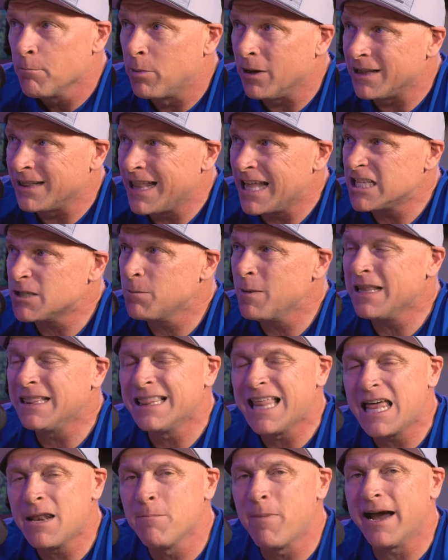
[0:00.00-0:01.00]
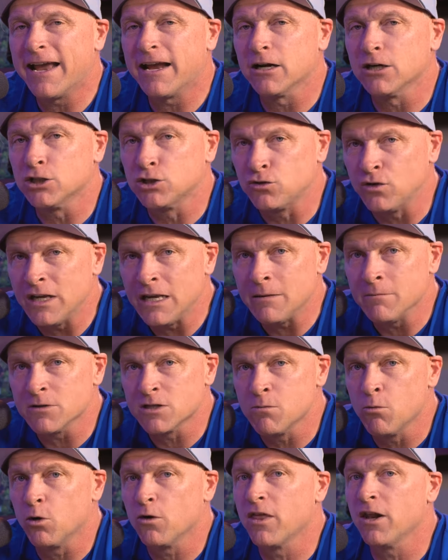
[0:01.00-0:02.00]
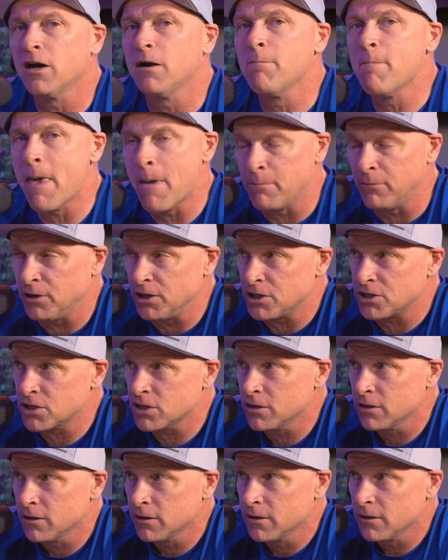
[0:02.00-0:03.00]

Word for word: But let's be led by our dreams more than our memories.